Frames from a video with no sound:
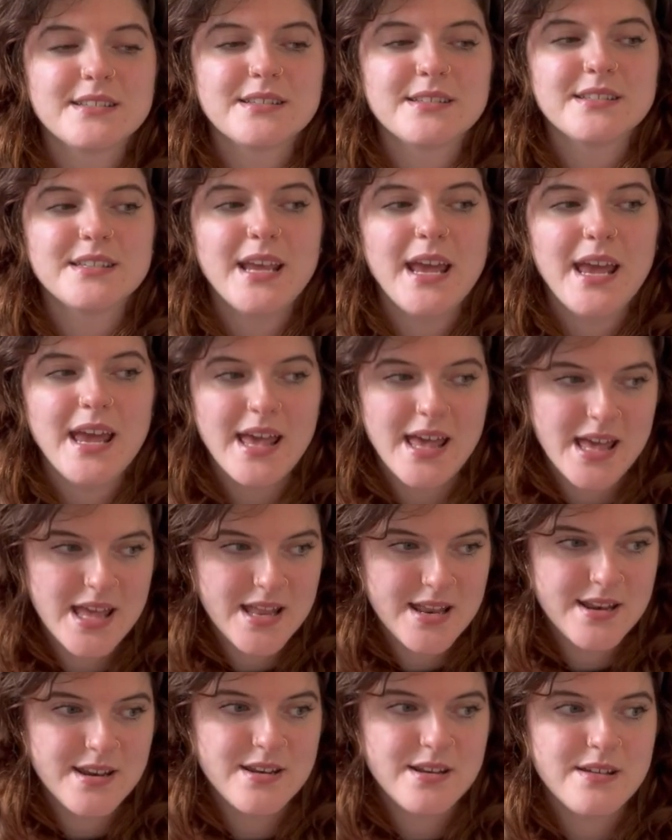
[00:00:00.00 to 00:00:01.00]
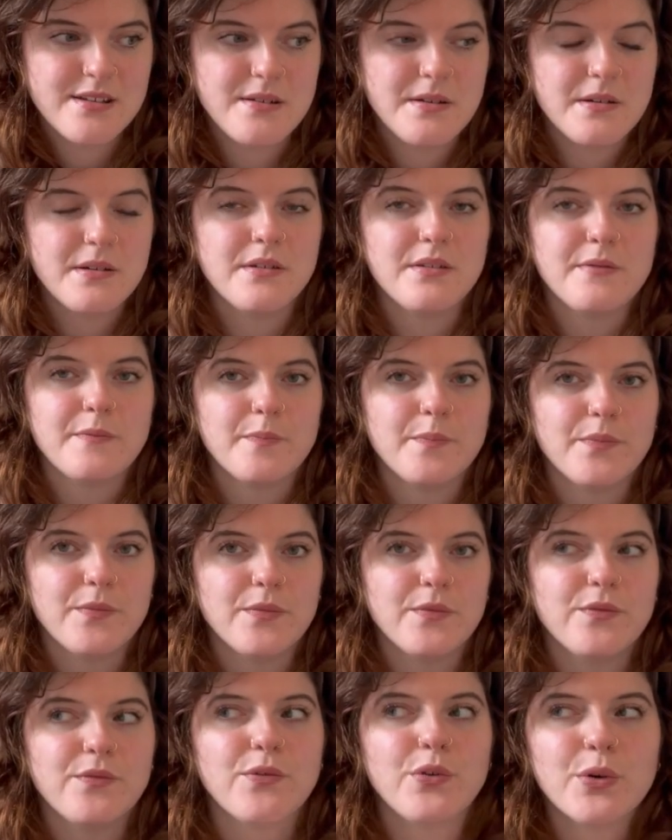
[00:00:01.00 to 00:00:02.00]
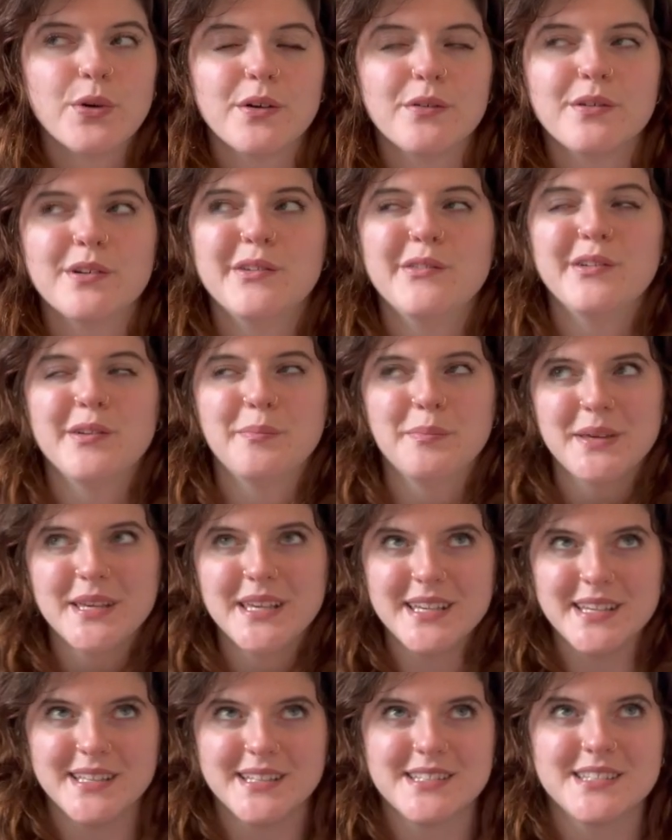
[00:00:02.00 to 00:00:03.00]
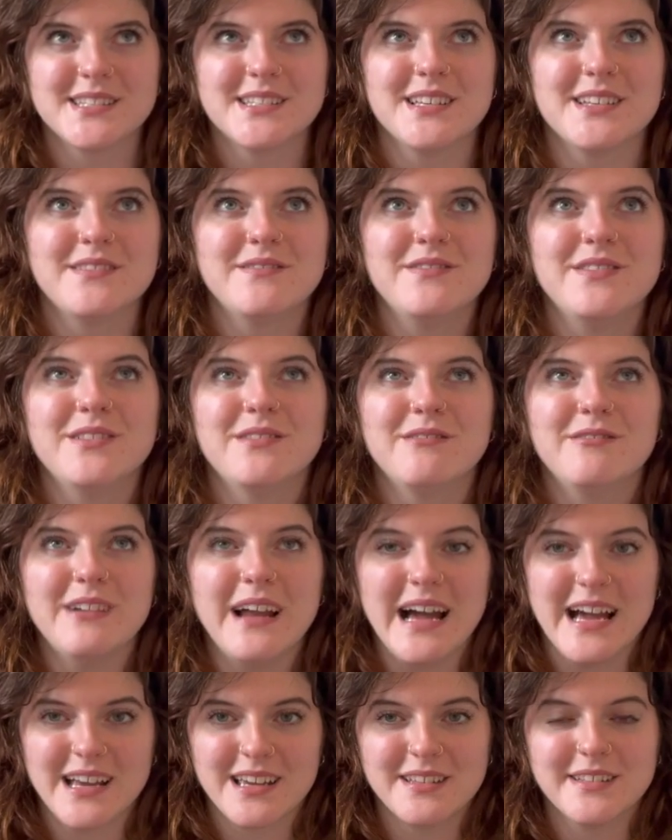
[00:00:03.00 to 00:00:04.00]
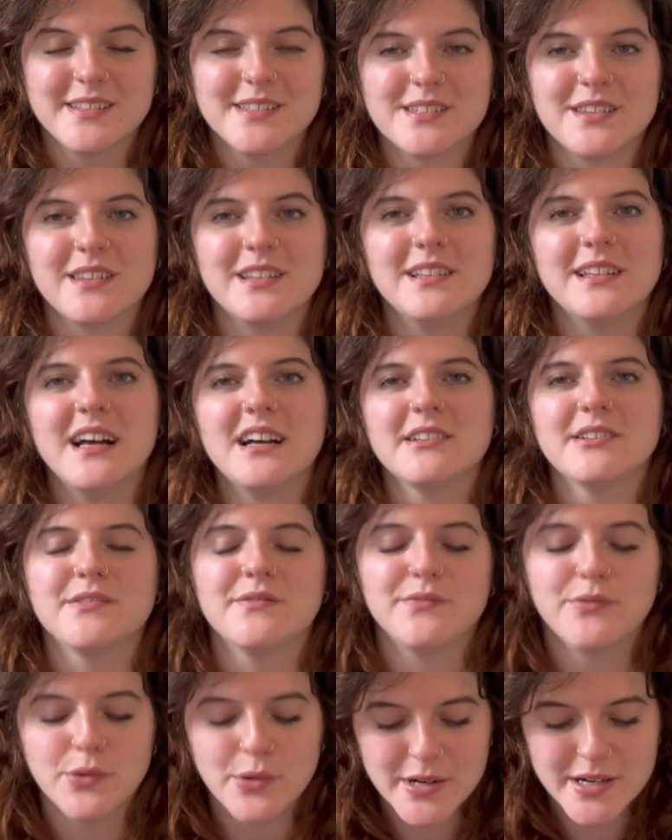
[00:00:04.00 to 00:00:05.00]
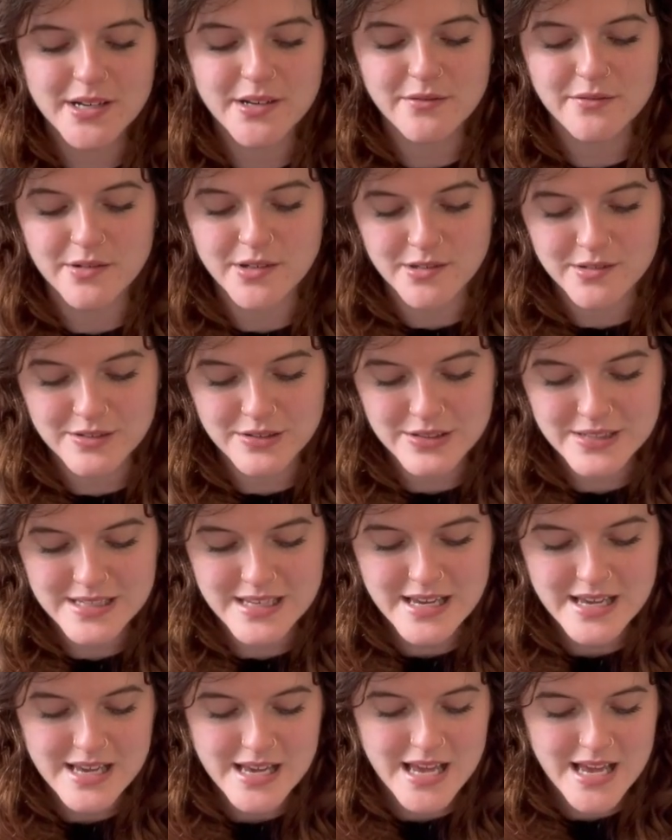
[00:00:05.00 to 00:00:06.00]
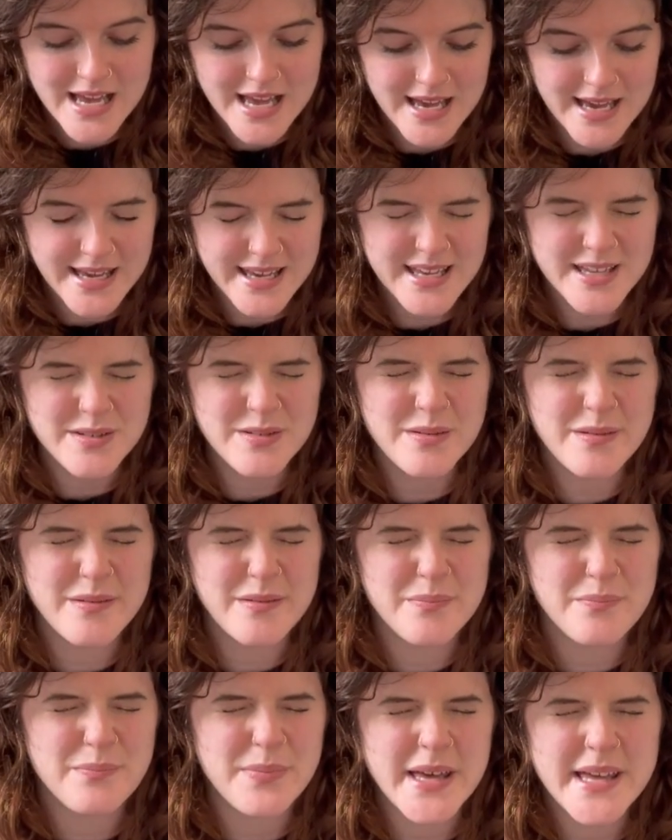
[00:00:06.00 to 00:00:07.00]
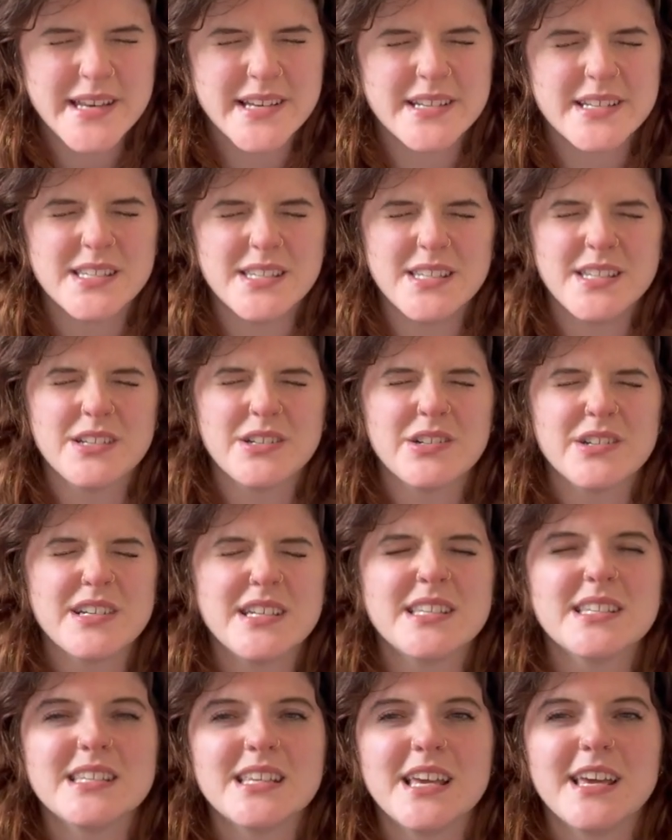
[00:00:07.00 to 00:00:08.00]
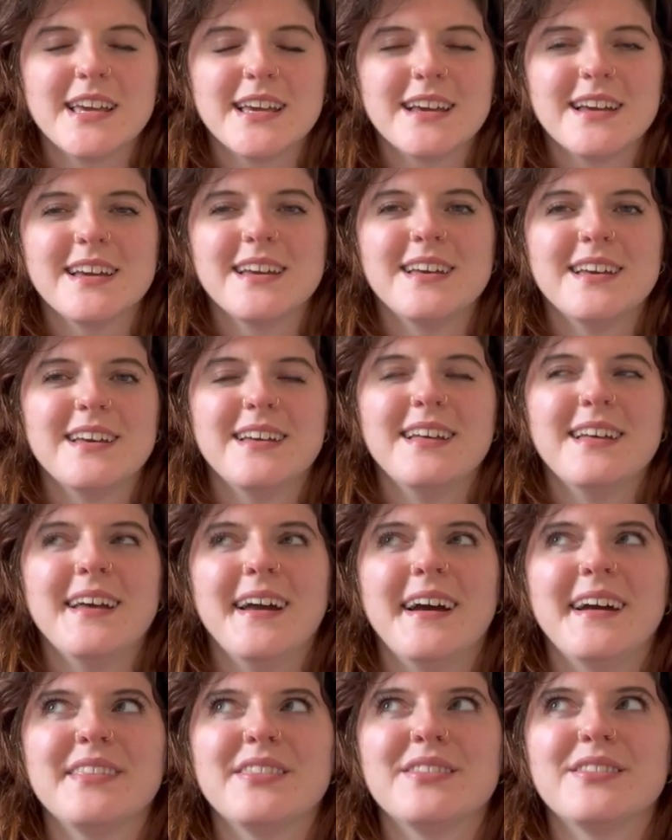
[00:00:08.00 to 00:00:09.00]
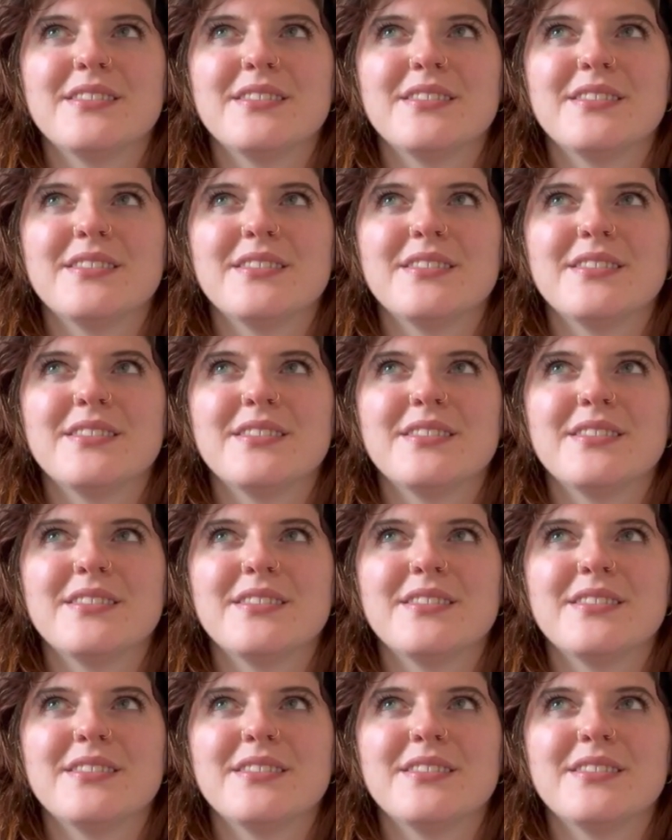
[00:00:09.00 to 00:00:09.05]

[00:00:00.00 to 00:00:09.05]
10 4-row repeats of the raglan, so the last 40 rows, I had been decreasing at